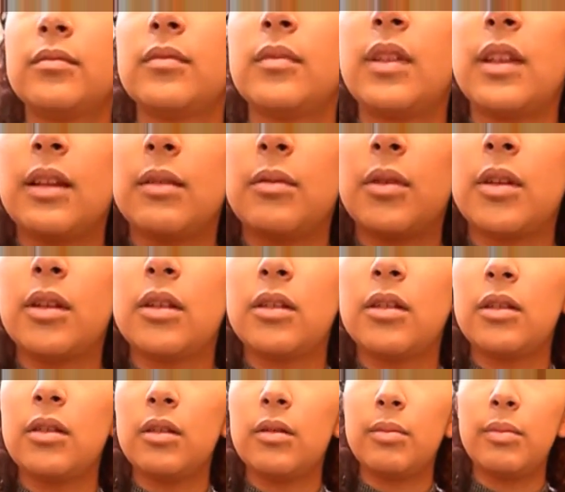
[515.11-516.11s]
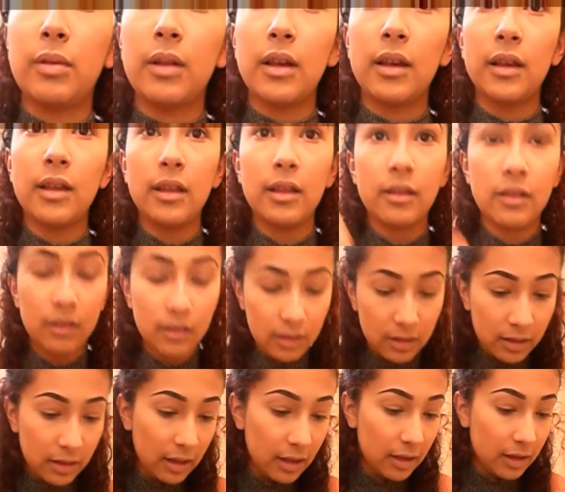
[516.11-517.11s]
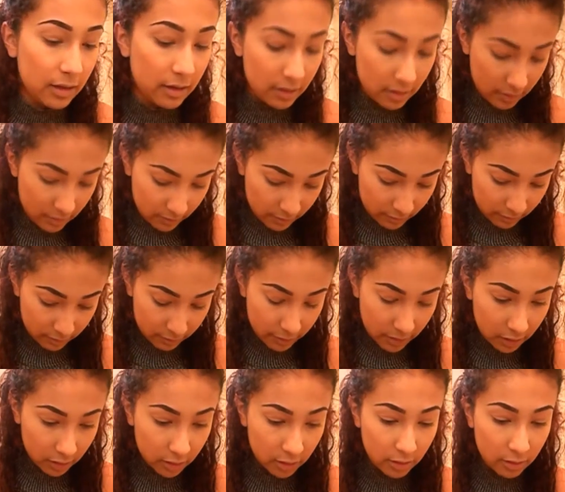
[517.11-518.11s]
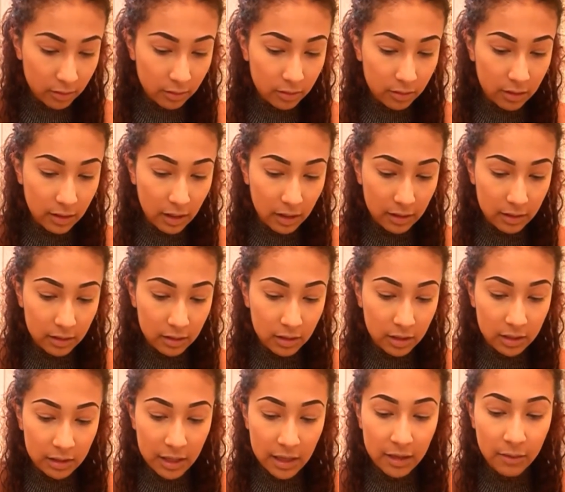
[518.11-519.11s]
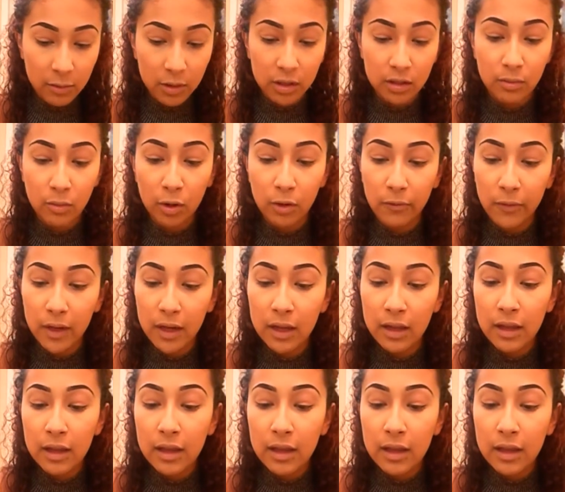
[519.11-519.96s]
And I'm going to apply that powder to set with the Morphe